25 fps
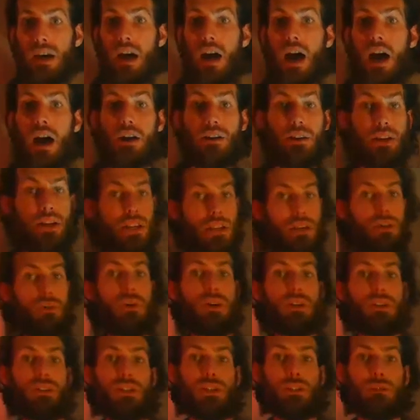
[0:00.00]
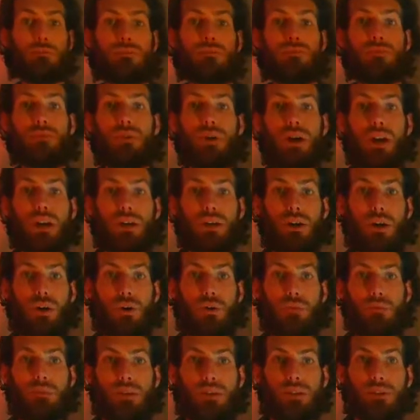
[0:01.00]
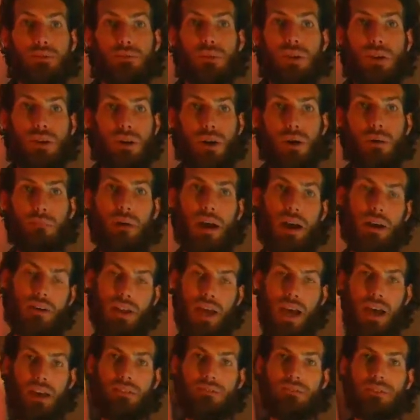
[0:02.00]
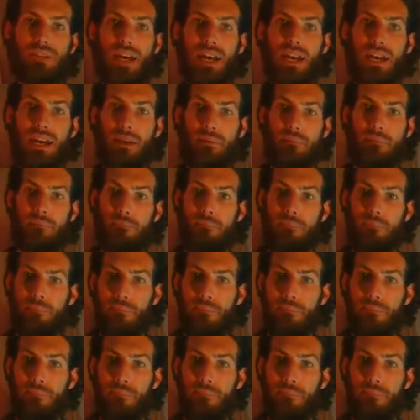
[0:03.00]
Are there any questions before I go? Because we are about out of time.